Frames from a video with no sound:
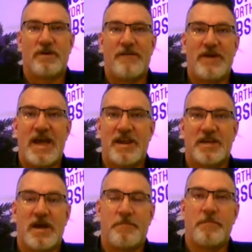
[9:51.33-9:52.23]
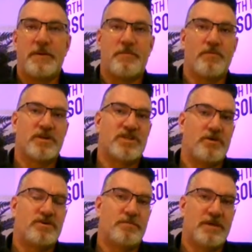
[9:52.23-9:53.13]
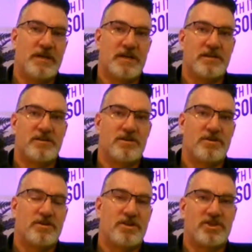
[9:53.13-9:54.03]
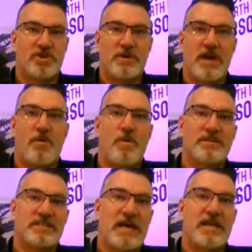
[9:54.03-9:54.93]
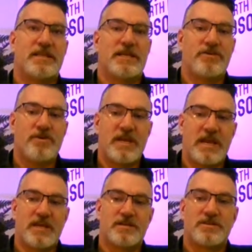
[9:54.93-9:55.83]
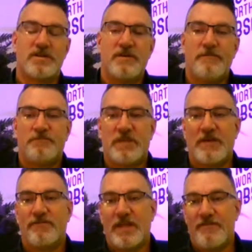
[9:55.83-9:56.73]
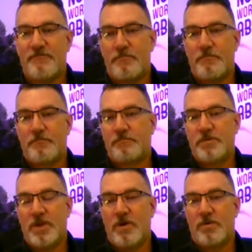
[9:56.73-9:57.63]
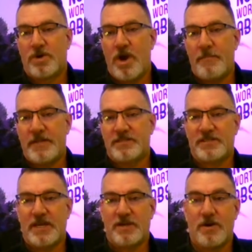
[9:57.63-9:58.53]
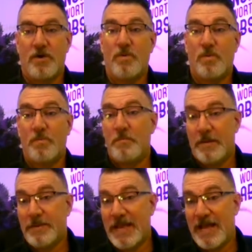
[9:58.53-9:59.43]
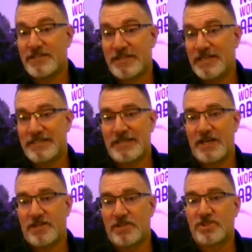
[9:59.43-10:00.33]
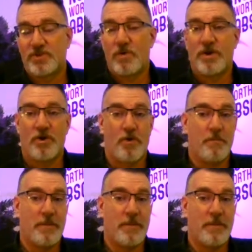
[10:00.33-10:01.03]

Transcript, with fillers: I've had a couple people reach out to me and to show you how one sided the internet is, they've left you know comments like oh maybe ask his side of the story or